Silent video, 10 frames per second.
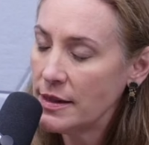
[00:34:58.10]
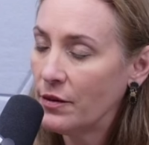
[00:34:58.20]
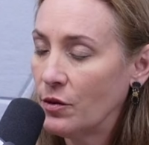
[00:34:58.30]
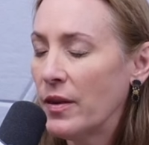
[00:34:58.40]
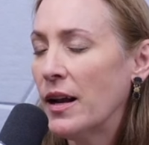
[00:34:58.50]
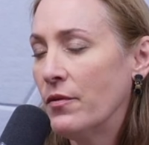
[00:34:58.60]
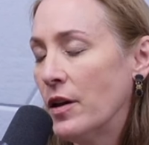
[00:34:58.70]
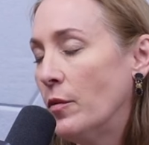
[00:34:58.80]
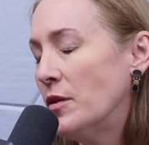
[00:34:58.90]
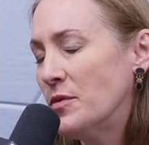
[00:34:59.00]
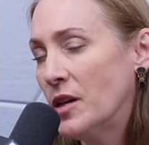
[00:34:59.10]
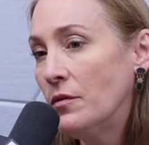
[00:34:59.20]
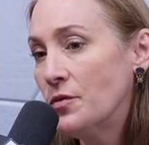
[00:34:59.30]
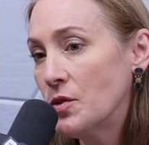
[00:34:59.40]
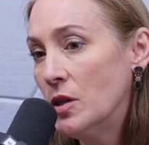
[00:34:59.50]
had several that have killed
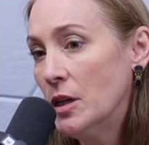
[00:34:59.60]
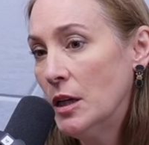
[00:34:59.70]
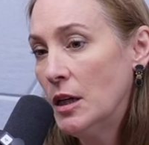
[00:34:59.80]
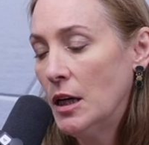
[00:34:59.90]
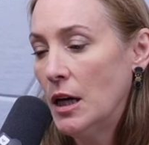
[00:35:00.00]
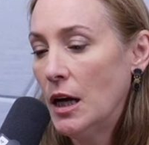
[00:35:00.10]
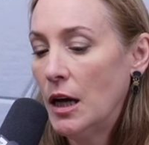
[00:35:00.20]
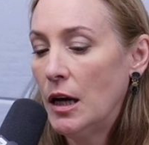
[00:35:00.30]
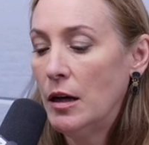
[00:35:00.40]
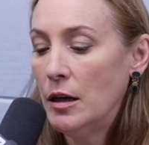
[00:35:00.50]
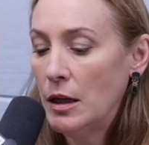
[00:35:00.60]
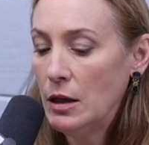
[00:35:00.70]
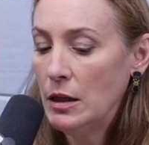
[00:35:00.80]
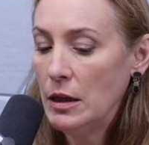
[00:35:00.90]
themselves. Okay. Uh,